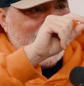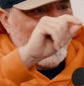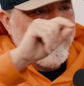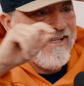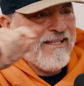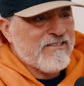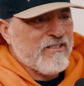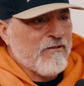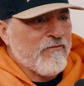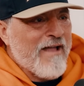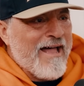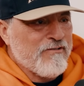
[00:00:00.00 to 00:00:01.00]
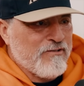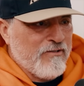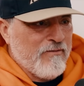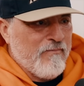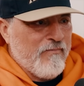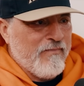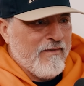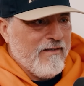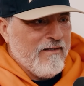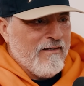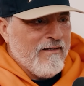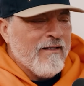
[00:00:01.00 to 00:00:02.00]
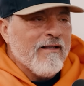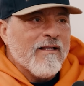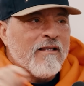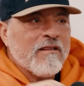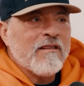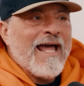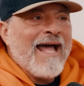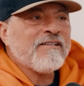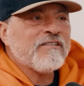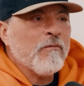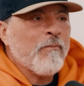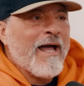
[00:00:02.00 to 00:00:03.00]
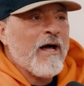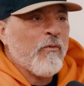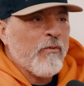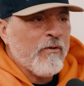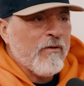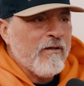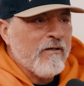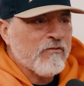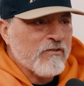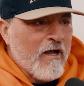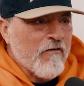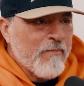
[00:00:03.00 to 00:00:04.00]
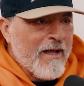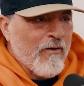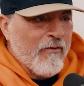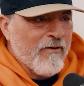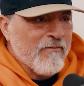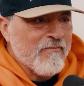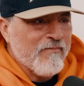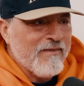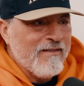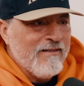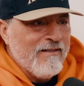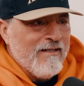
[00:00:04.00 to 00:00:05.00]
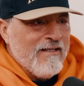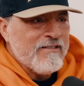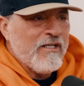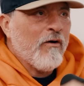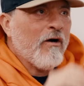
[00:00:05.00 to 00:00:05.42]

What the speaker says: it gets there faster. That's the power of soft power. See,